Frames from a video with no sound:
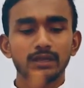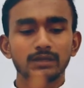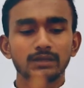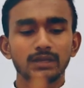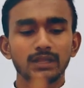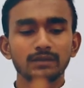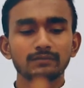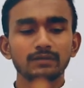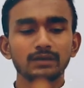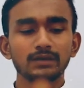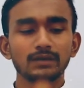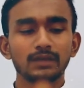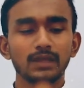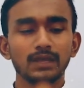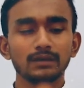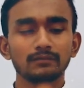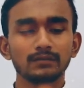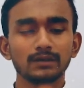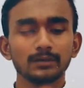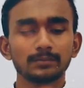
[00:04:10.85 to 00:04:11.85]
never
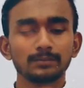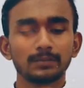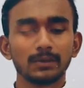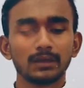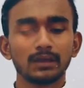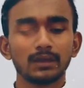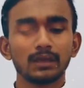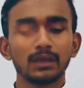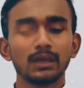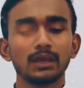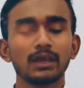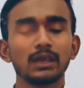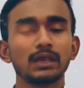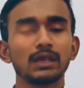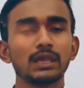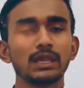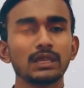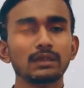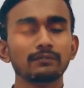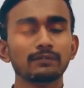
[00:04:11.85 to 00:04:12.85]
gave up,
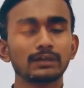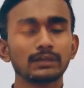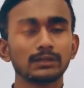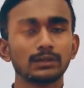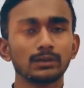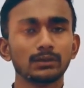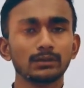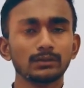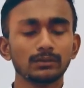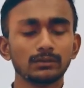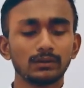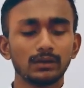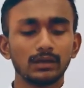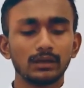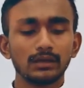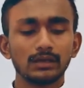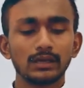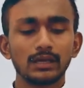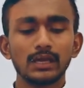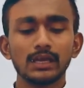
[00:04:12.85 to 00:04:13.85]
even
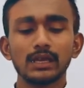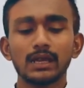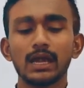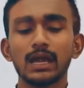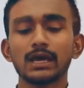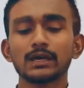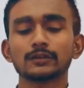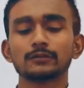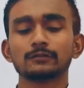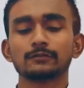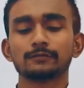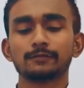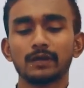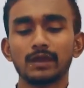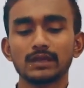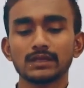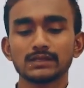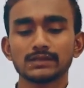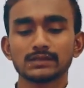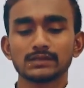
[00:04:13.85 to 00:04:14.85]
though he had to
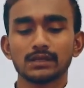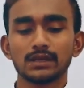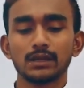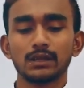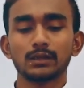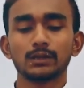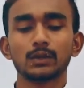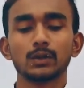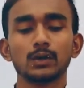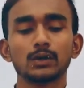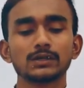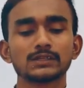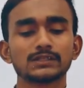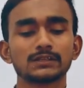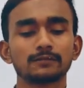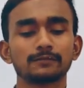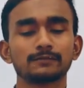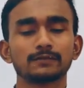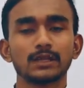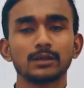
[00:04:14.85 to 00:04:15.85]
face lots
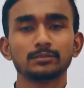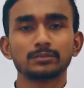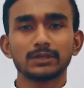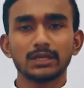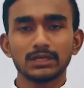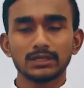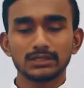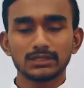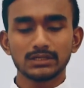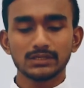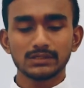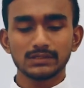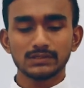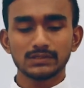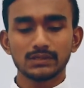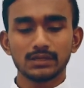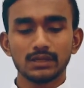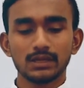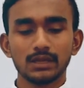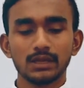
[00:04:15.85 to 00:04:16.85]
of
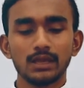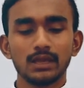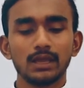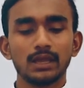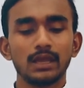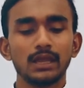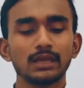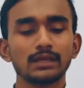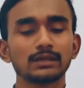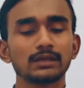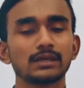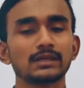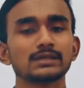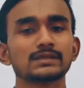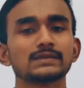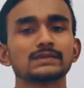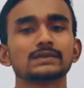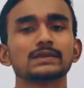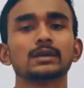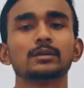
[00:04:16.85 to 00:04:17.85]
temptations in
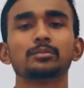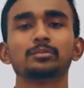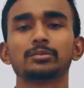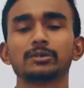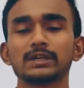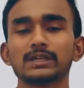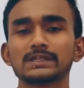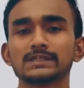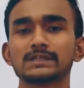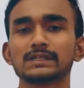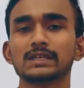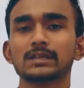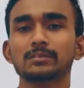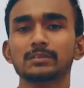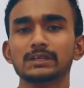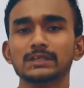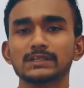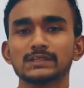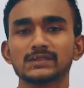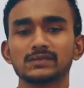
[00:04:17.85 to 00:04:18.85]
his priestly
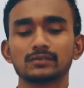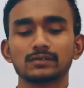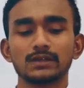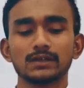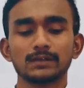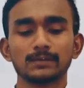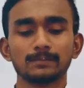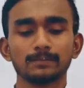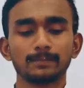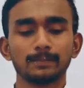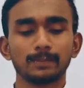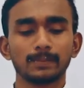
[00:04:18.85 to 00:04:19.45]
ministry.